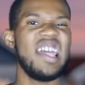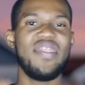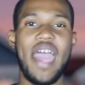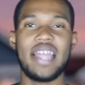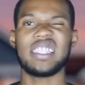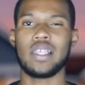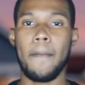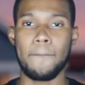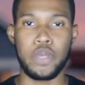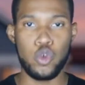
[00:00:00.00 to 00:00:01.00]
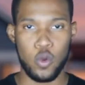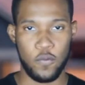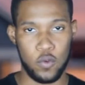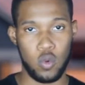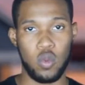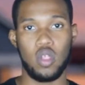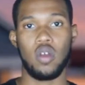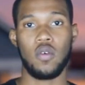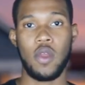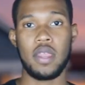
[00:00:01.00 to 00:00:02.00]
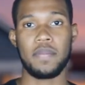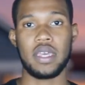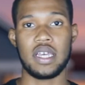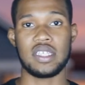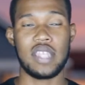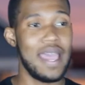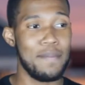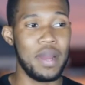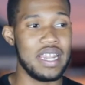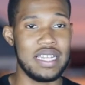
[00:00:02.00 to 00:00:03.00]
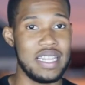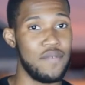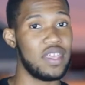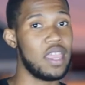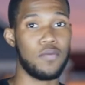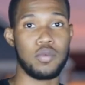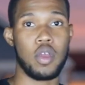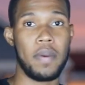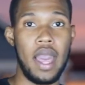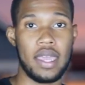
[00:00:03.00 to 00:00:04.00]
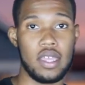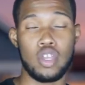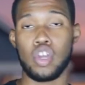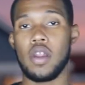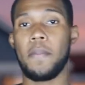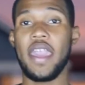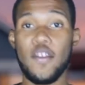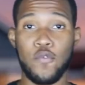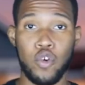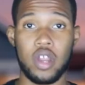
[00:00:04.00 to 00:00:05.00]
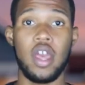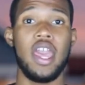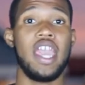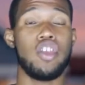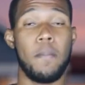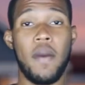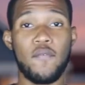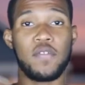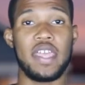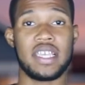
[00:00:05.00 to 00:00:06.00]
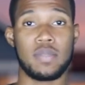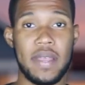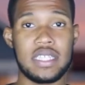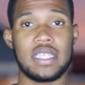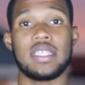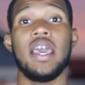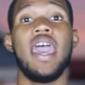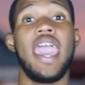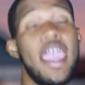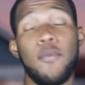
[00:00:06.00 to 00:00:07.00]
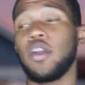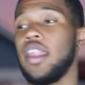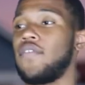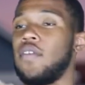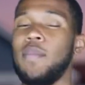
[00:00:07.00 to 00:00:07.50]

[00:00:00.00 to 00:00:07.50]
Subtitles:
That's beautiful, right? Because that money never came from your pocket. You're going to pay for it in your monthly expenses, and we're going to have to